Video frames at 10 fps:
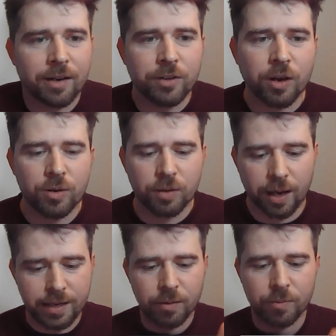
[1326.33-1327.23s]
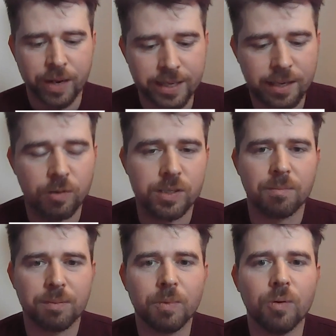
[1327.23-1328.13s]
And I know, like, when it goes
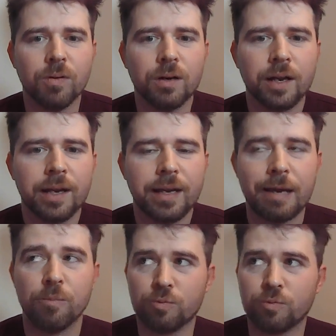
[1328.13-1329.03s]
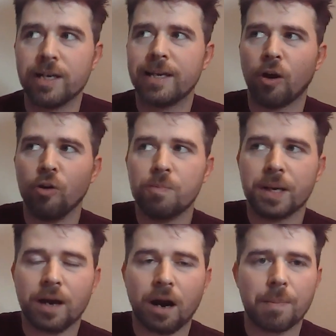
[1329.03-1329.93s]
up more, it will really
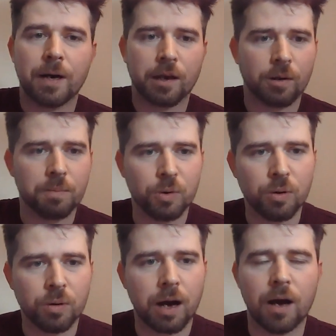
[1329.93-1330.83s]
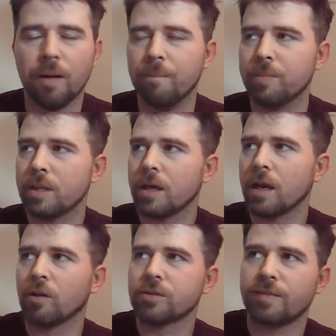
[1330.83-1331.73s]
open up a lot more, a
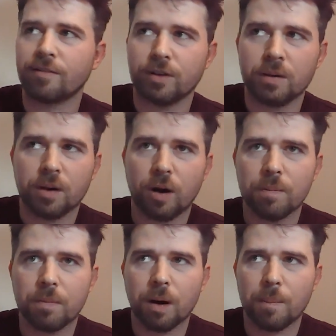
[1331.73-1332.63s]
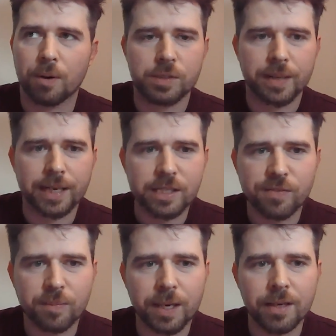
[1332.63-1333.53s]
lot of other
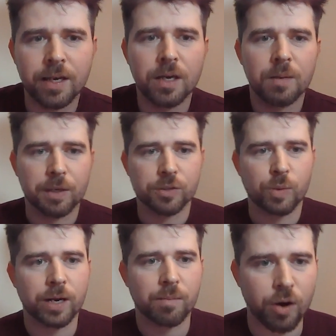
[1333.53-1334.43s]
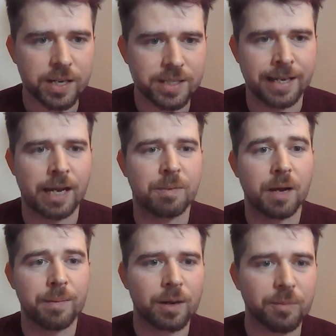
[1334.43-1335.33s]
possibilities for me, because when I'm writing it, I'm
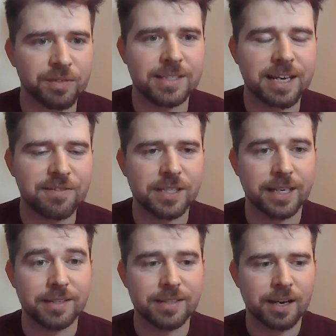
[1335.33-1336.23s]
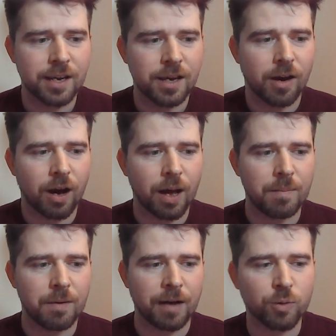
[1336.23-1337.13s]
coming up with these death scenes.
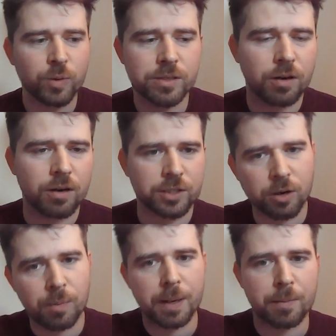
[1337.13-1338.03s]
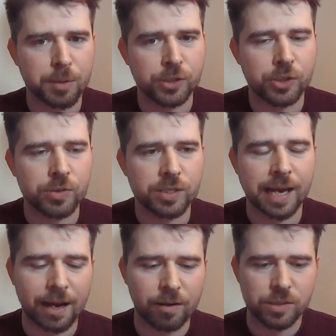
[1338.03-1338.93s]
I've always got, because I've got a bit of a producer's
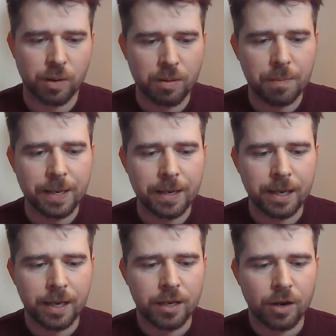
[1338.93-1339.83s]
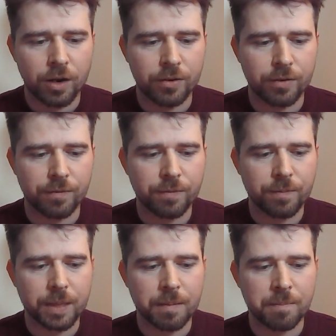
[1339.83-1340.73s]
hat on, so I'm a bit kind of
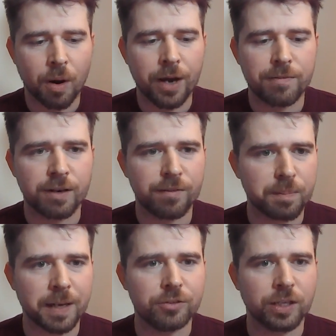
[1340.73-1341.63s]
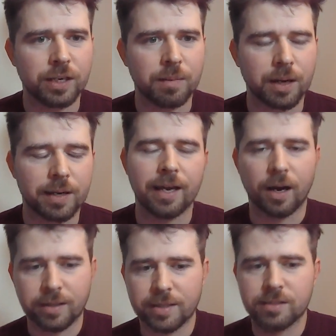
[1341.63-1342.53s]
mindful of the budget, and I'm like, hey,
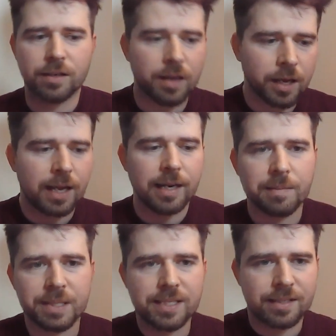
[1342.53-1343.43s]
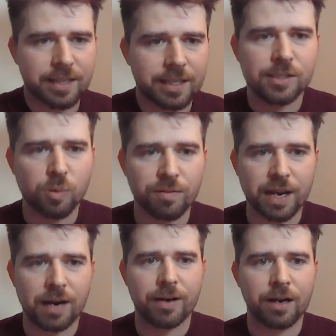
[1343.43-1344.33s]
I need to limit it to this sort of
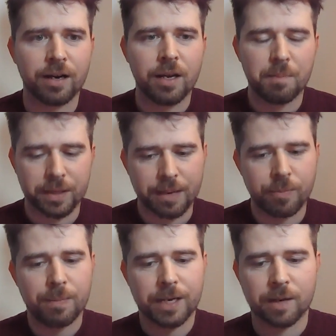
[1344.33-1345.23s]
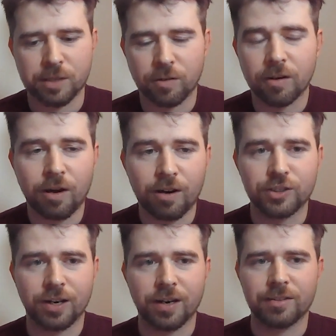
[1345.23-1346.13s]
area. But then when it becomes a lot
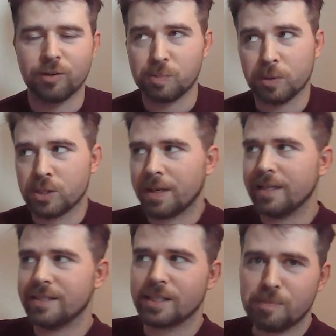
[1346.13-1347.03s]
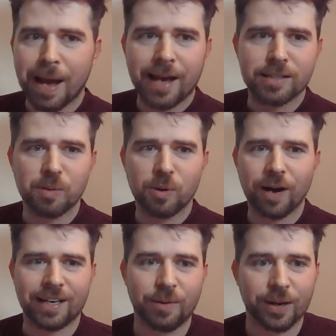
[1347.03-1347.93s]
larger, those possibilities expand
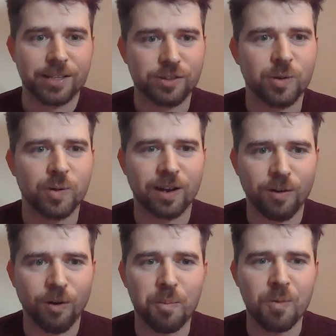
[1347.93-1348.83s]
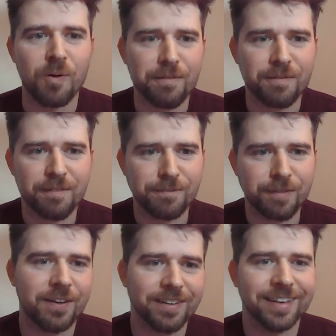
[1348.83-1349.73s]
more, and now I can do a lot more
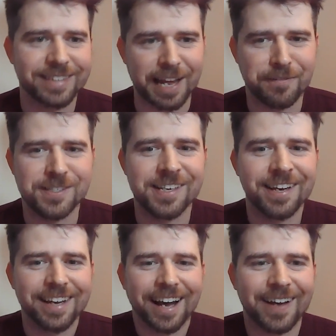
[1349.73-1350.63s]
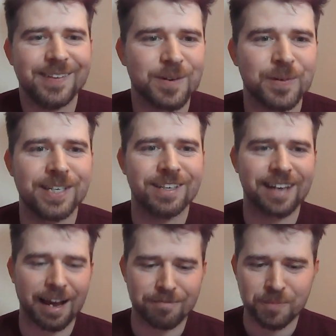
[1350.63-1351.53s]
fun deaths, and we
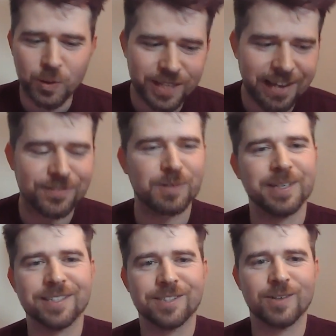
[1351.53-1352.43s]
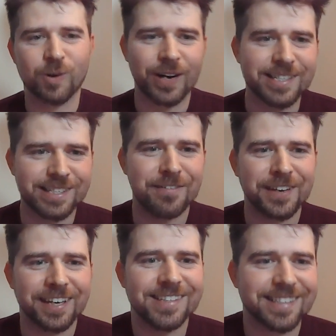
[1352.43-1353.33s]
can have more deaths, we can do crazier
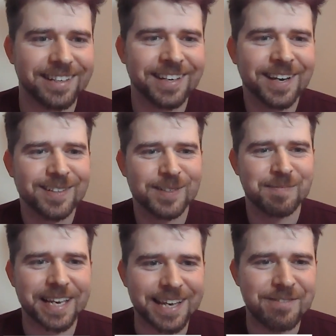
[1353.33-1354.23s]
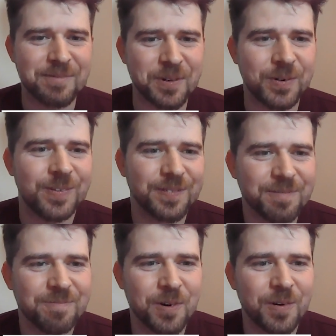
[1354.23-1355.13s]
things, and just make it even
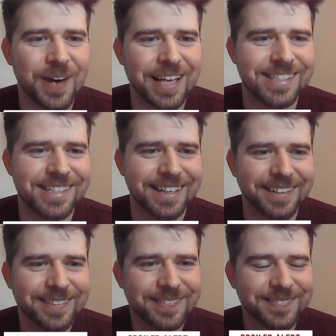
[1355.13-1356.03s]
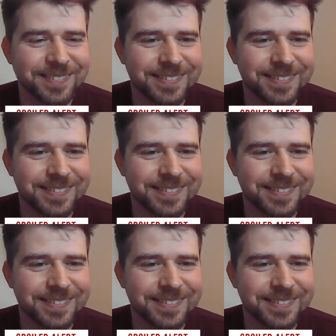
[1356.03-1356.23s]
more entertaining.